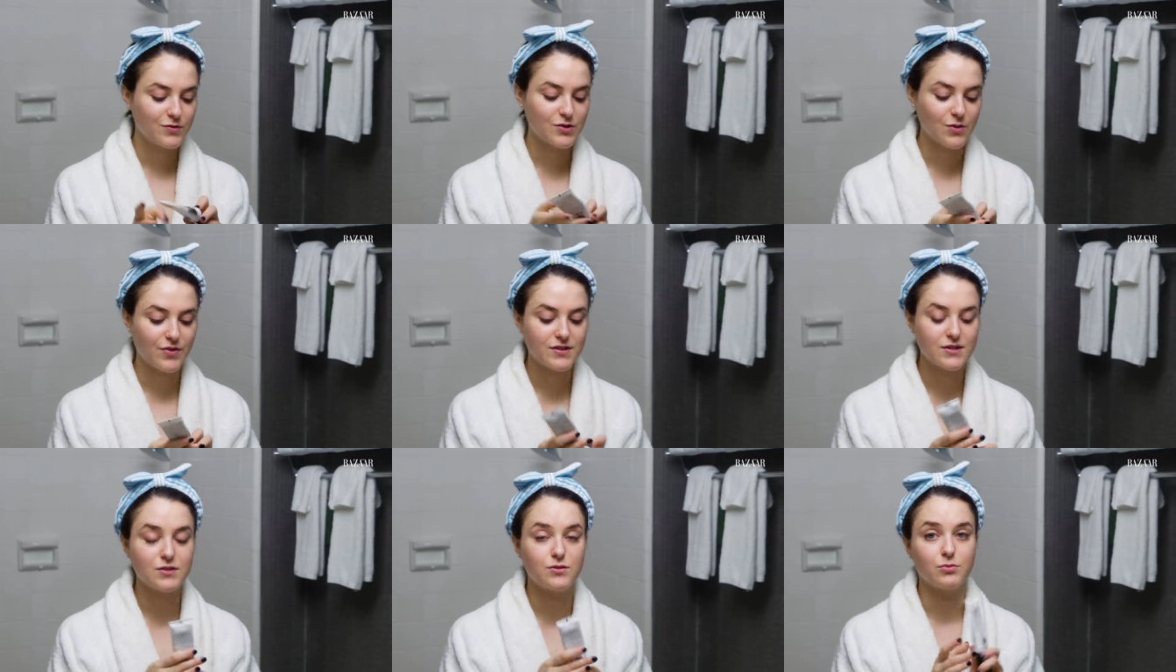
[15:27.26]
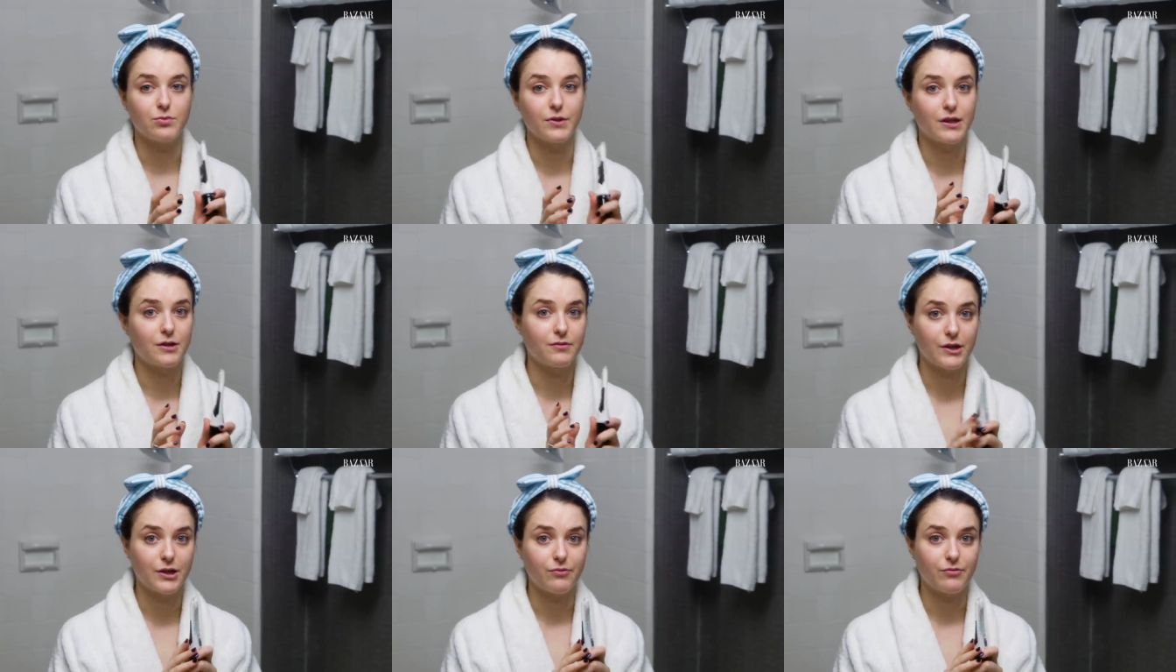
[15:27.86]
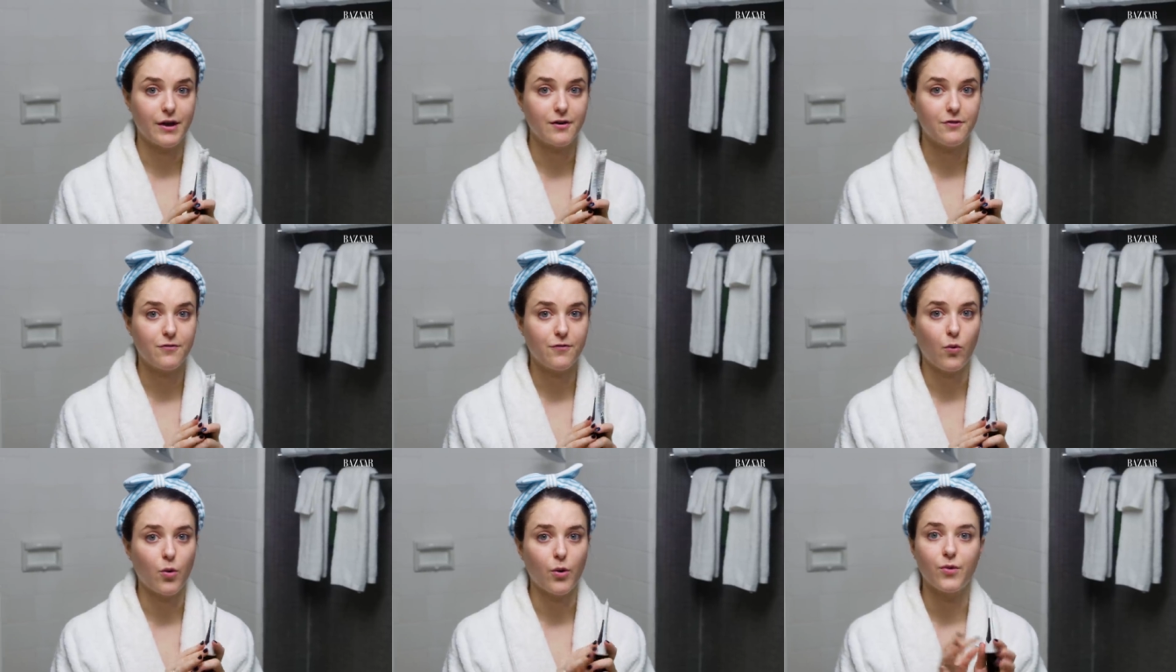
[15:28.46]
So this is really, really great
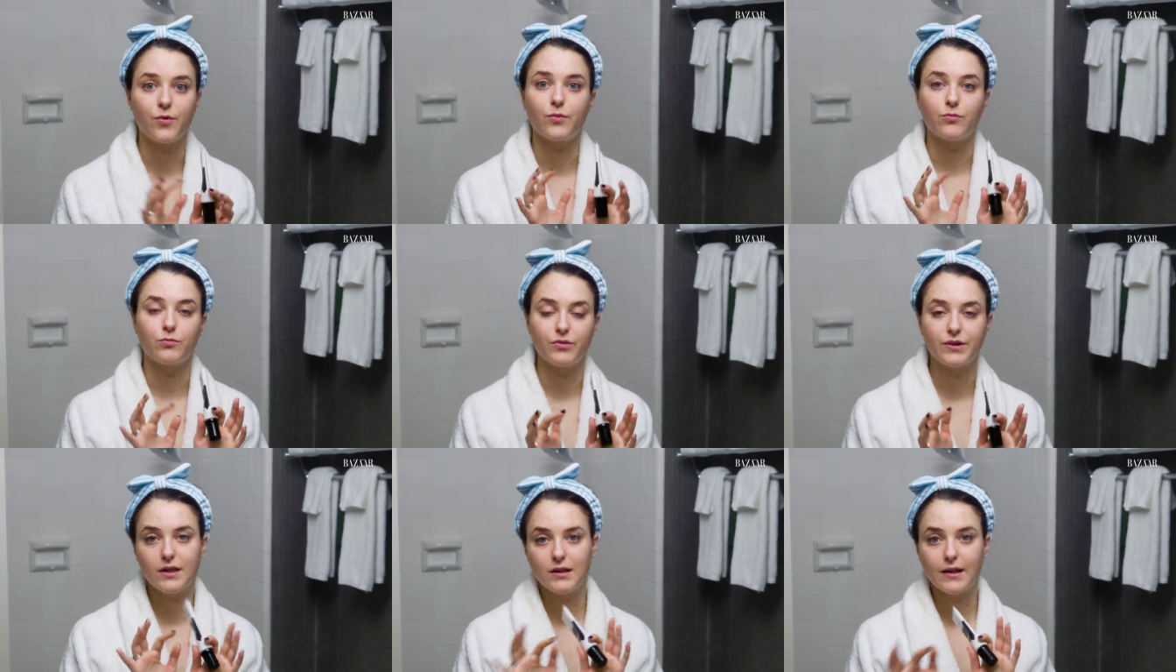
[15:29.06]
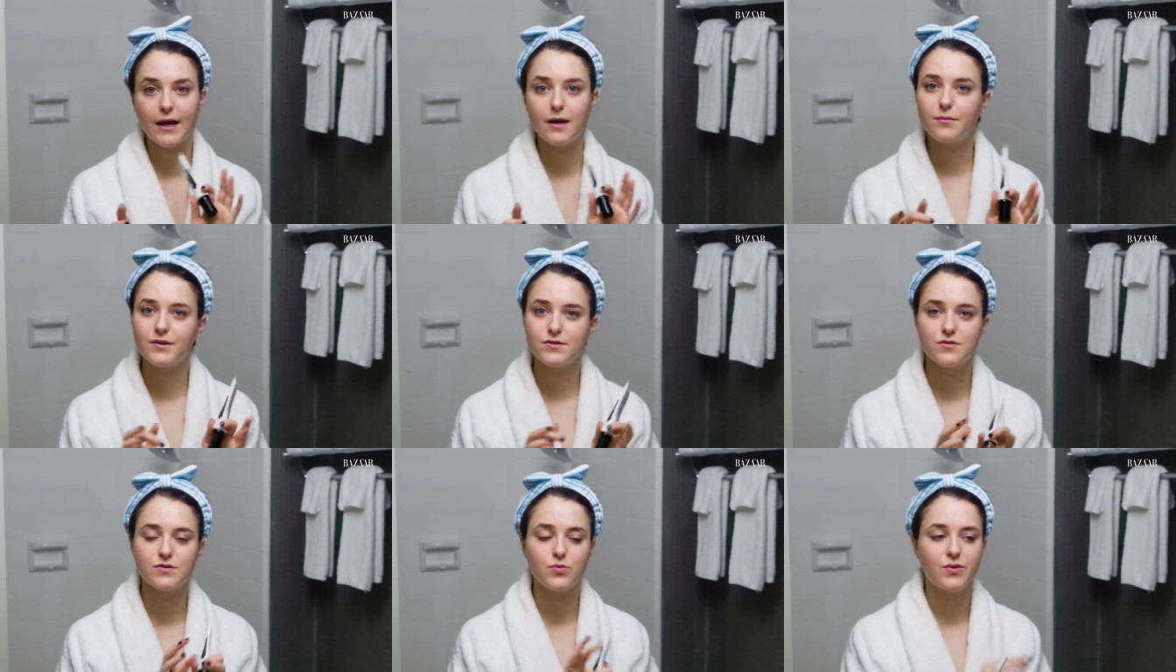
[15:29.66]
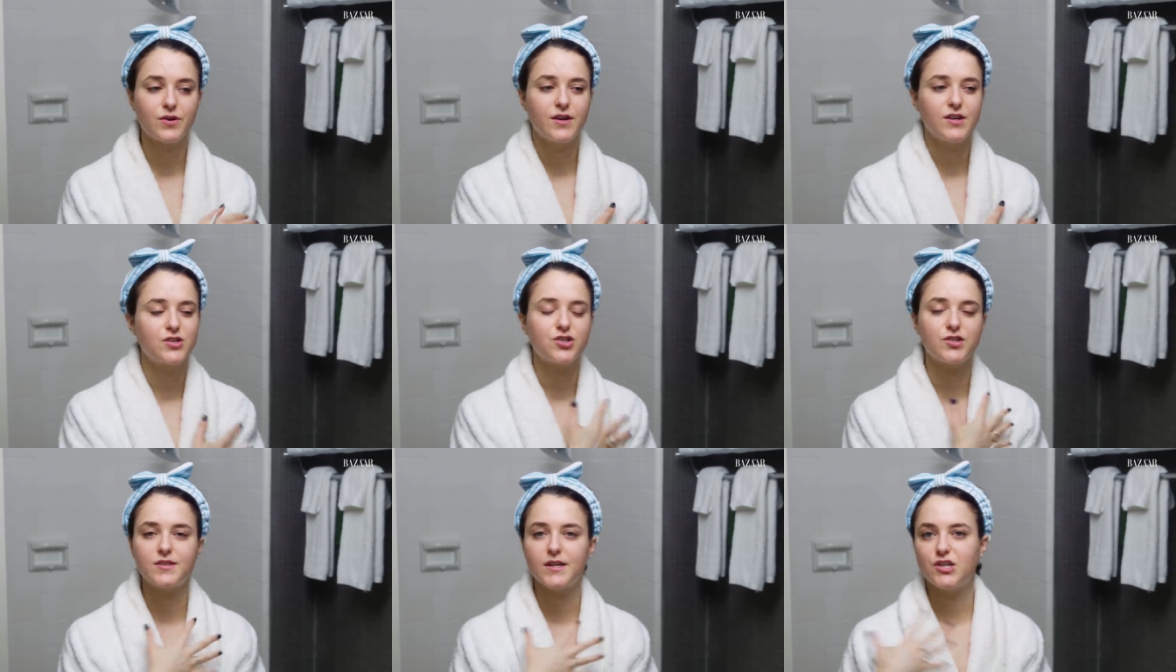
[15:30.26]
for really light muscle soreness,
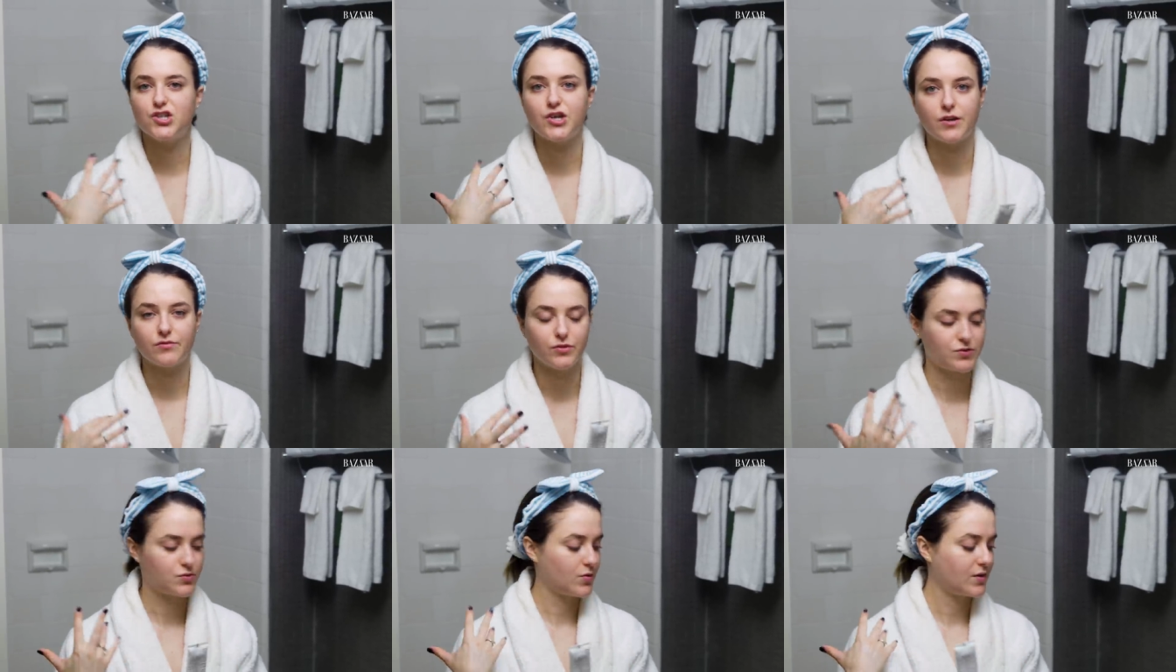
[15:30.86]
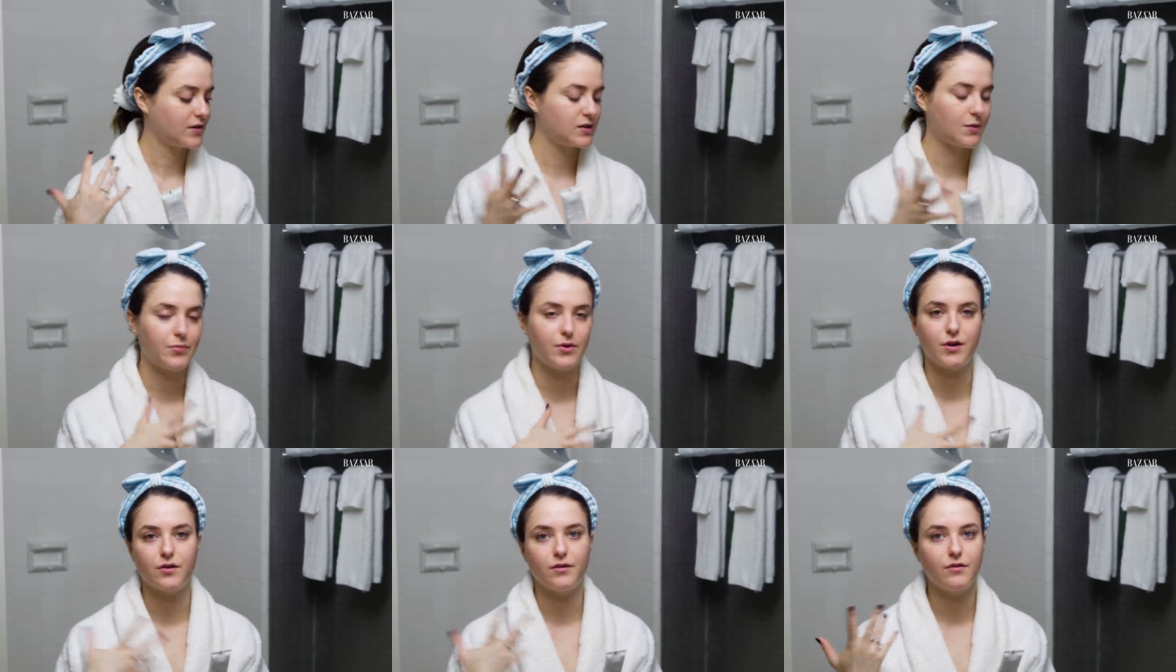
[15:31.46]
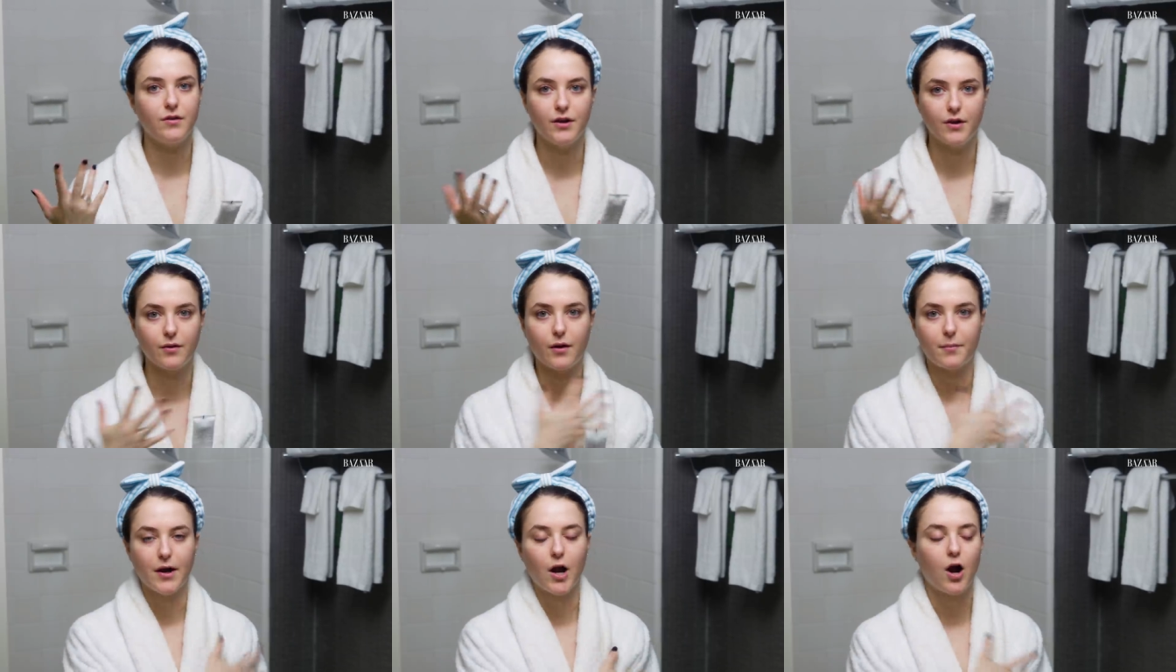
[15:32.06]
just like general soreness. I'll put it, you know,
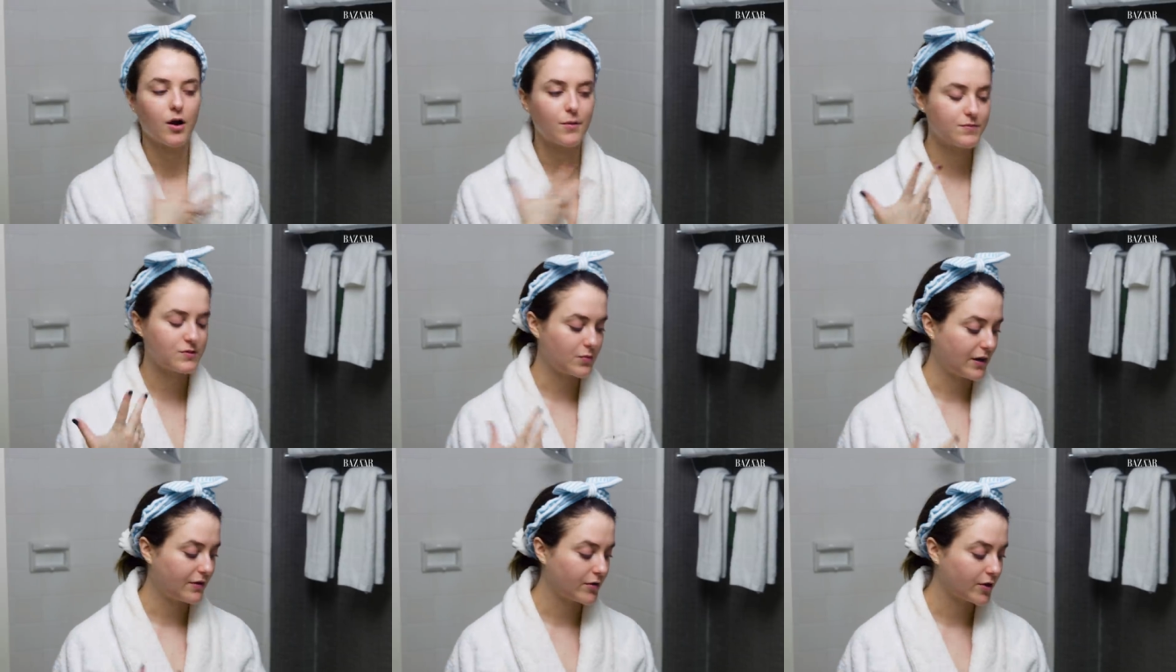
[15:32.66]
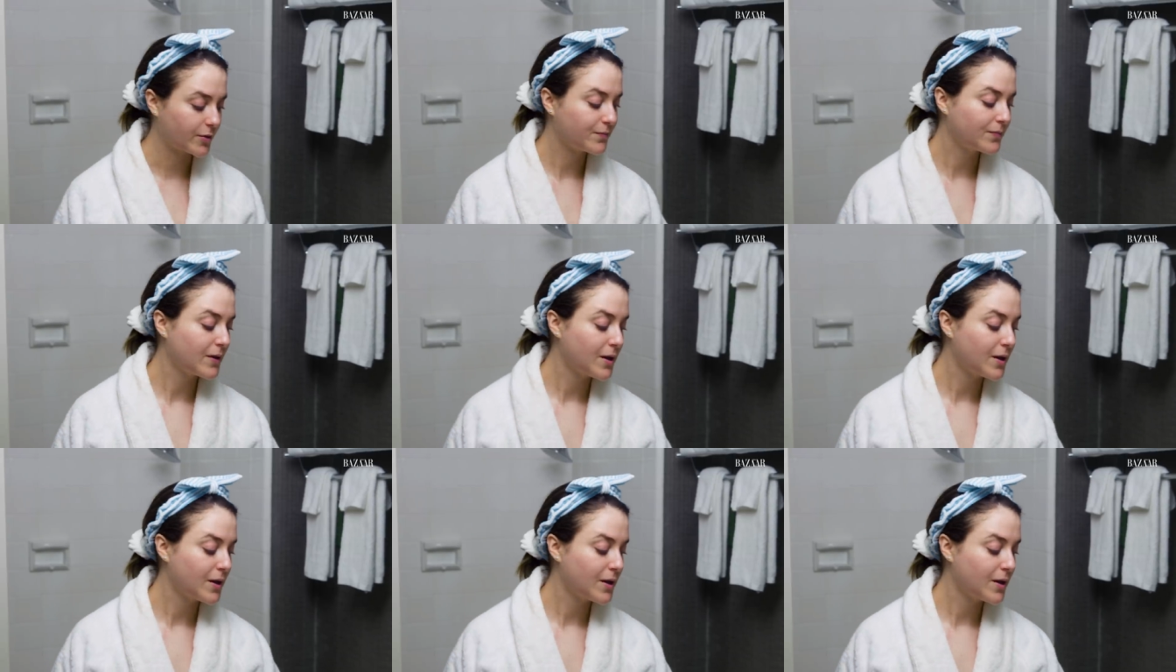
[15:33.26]
on my arms, whatever.